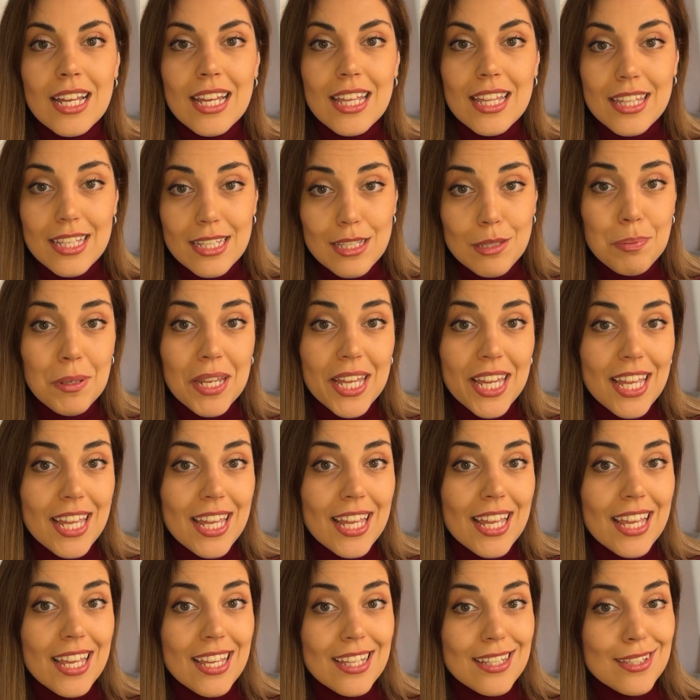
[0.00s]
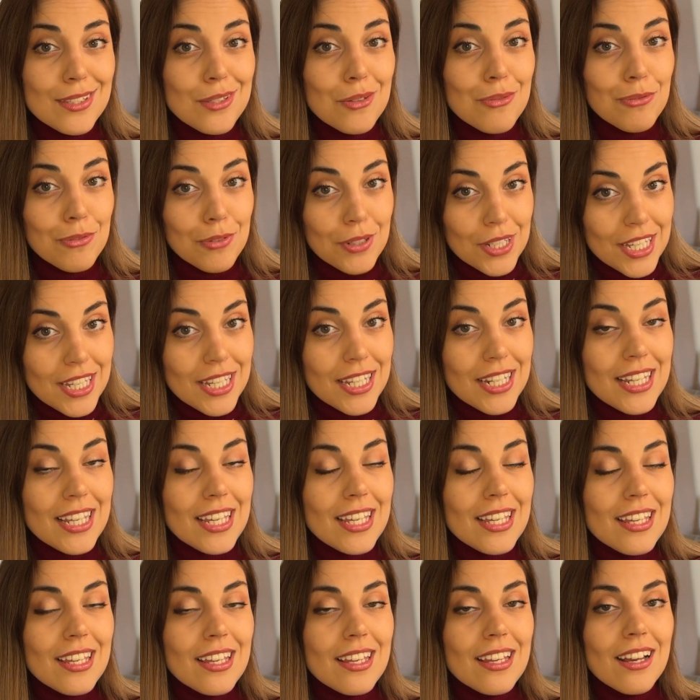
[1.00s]
This play, it's
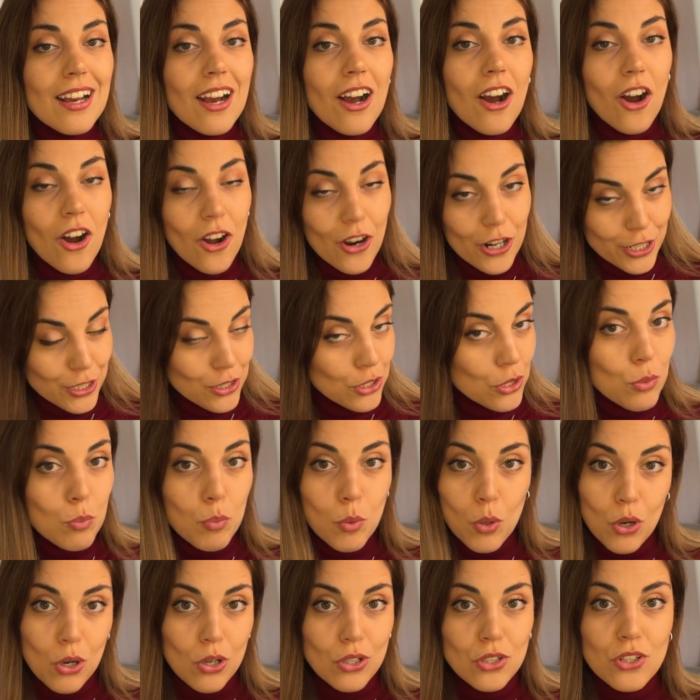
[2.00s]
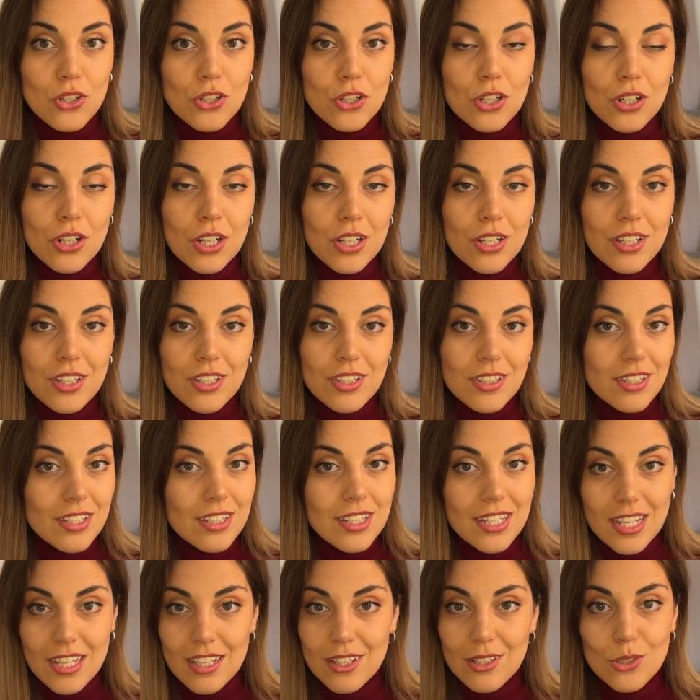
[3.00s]
really hard to watch because it
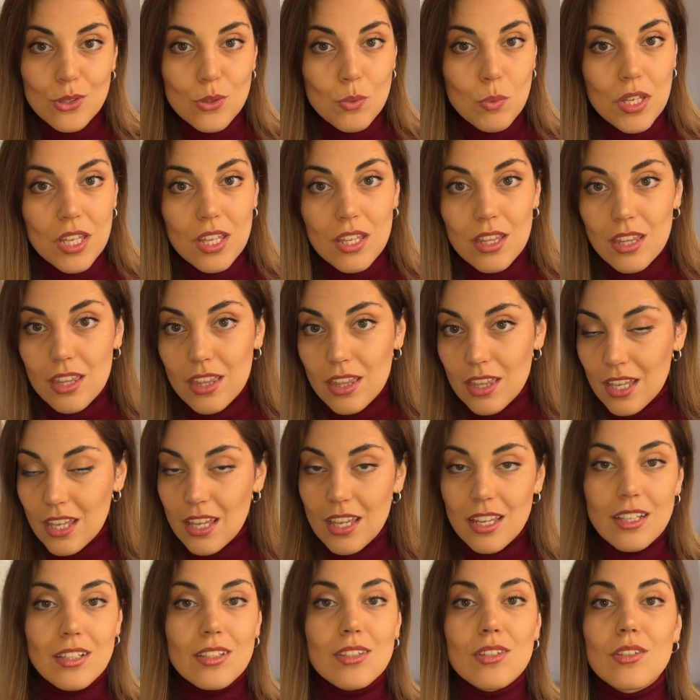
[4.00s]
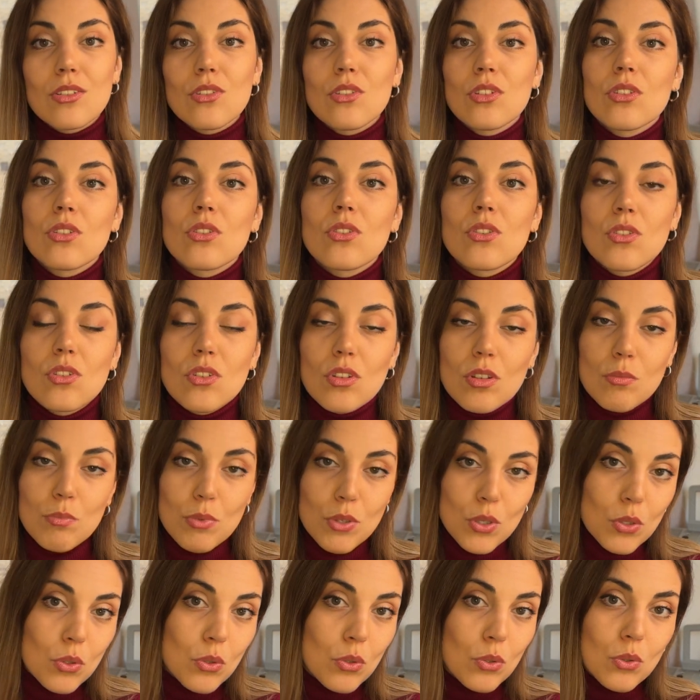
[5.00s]
deals with things such as
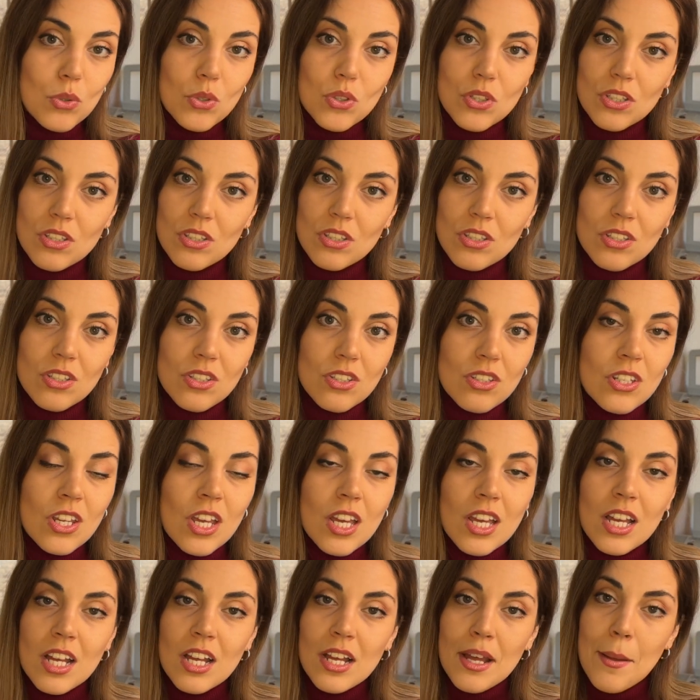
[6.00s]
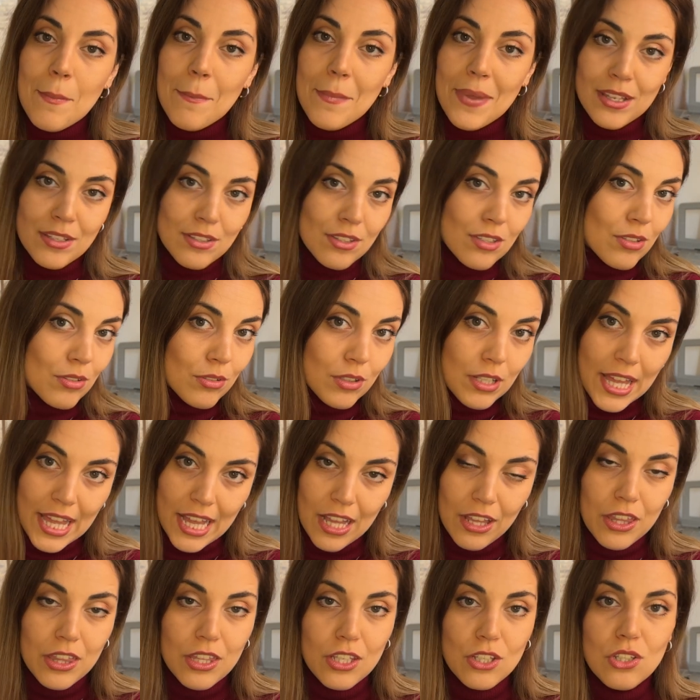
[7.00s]
abuse and mental
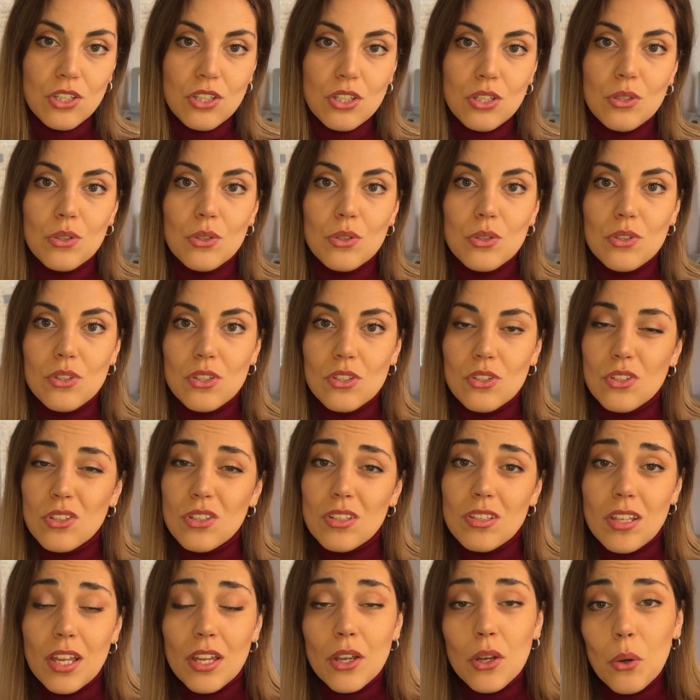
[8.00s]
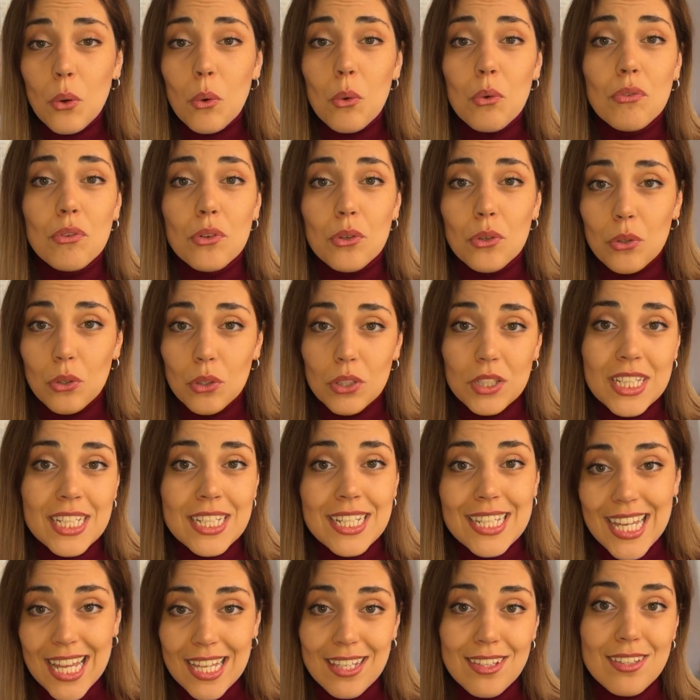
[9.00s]
health issues, and just like overall the
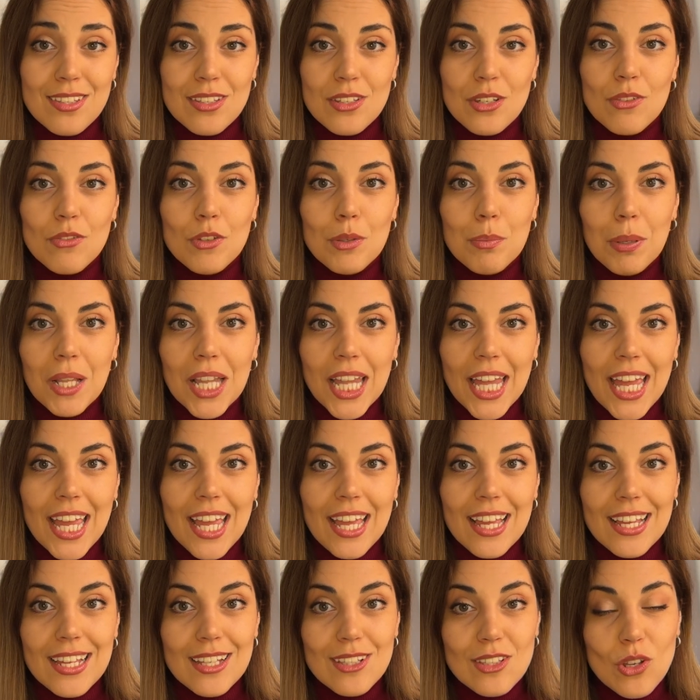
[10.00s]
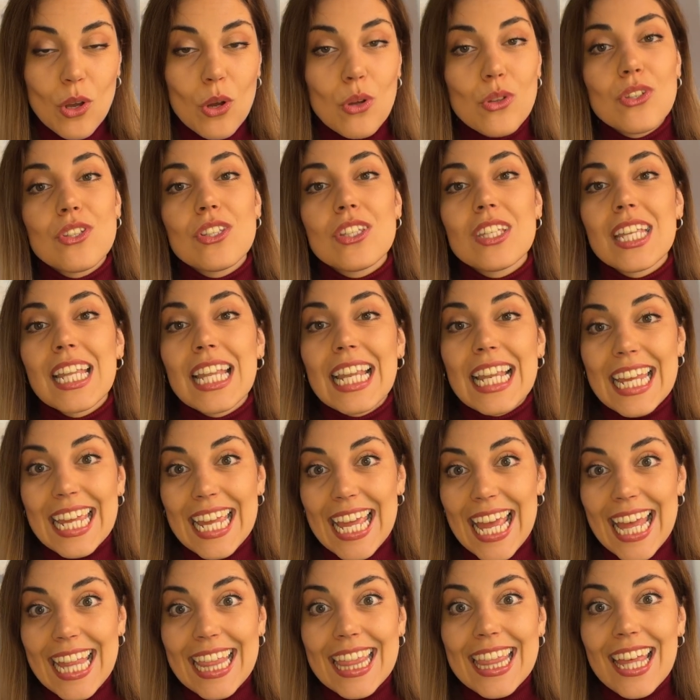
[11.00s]
intensity of the play is
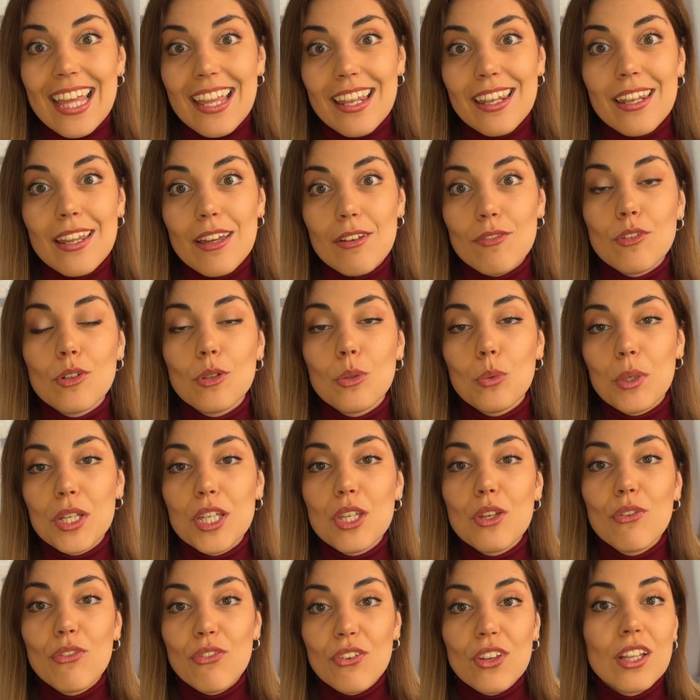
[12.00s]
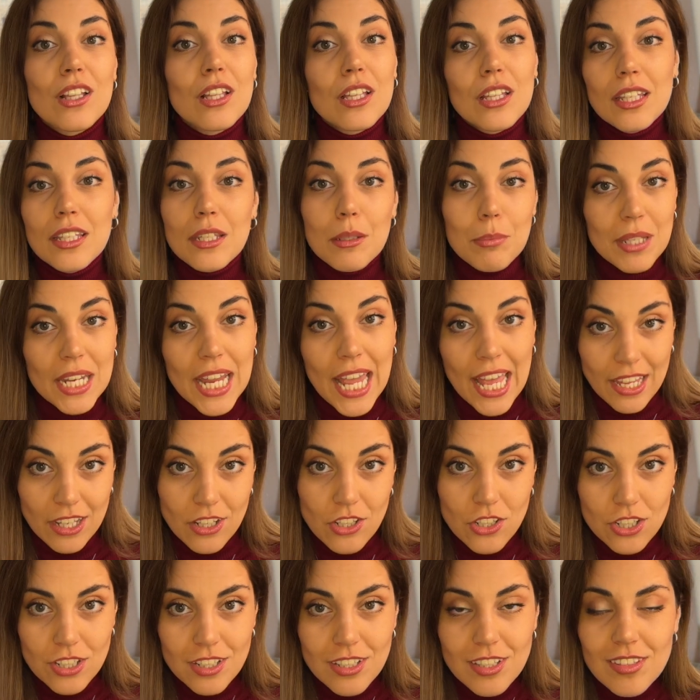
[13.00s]
constantly at that level where you feel a little bit
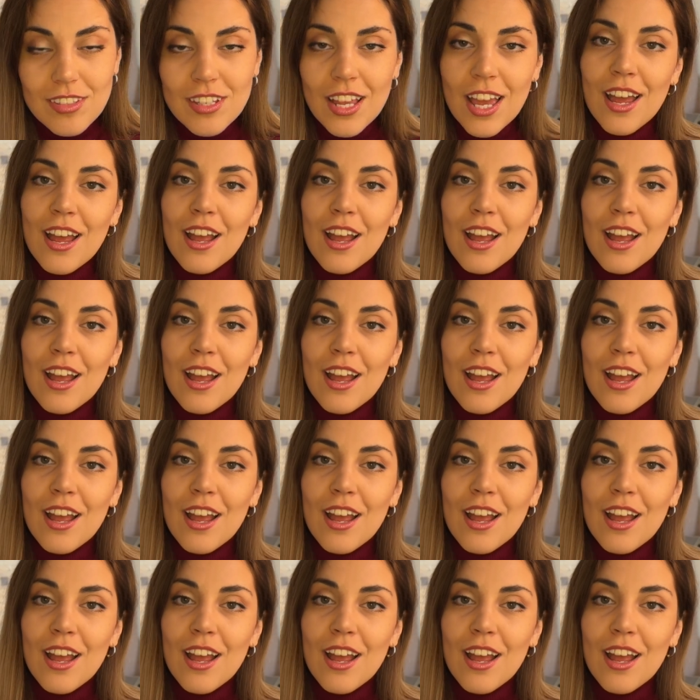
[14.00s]
anxious.